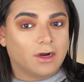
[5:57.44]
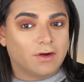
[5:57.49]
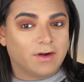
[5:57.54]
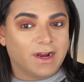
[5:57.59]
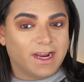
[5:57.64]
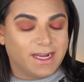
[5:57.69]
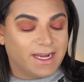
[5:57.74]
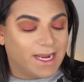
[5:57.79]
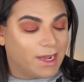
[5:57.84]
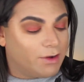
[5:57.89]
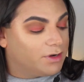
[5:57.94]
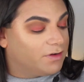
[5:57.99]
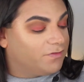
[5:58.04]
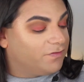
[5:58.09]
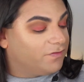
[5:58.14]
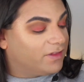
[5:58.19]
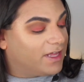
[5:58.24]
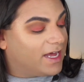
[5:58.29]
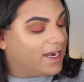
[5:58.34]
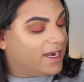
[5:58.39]
All right, now on a
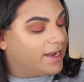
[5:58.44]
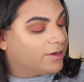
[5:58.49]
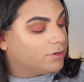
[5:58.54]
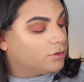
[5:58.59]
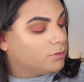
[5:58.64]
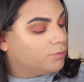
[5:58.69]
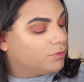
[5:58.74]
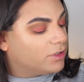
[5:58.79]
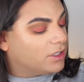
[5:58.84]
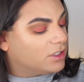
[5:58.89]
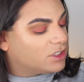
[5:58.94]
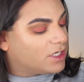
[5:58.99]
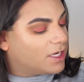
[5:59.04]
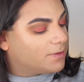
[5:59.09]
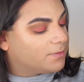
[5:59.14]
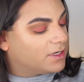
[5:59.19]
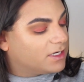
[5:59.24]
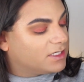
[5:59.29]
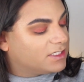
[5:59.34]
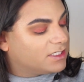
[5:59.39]
flat angled brush,
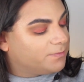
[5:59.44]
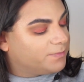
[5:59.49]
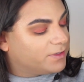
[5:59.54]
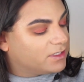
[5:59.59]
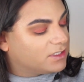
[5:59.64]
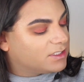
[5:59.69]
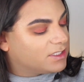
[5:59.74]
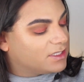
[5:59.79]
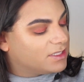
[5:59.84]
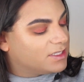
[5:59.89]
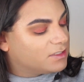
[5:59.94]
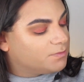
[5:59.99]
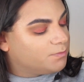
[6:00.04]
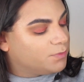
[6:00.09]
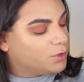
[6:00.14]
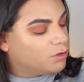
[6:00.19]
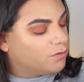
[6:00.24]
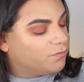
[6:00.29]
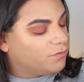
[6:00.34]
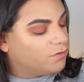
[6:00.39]
I'm gonna dip into this
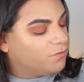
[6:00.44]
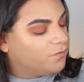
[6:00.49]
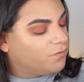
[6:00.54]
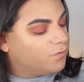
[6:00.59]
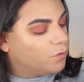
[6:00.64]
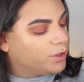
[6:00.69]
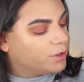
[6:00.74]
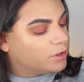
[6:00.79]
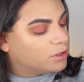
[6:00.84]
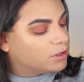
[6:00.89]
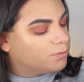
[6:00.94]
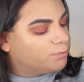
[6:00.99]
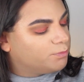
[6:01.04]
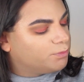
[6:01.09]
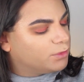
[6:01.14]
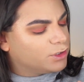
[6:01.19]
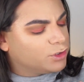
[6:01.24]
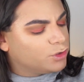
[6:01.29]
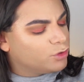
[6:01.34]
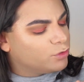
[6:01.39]
beautiful foiled
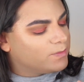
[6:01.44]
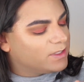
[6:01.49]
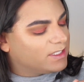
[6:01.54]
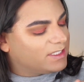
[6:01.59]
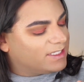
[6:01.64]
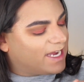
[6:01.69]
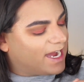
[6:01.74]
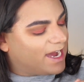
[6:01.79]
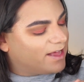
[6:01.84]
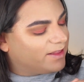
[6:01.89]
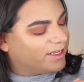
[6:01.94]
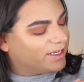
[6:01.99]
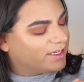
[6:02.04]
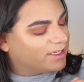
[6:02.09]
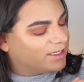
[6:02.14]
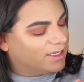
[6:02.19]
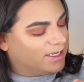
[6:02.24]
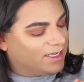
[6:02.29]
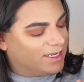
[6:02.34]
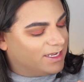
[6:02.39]
blue
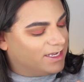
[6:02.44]
metallic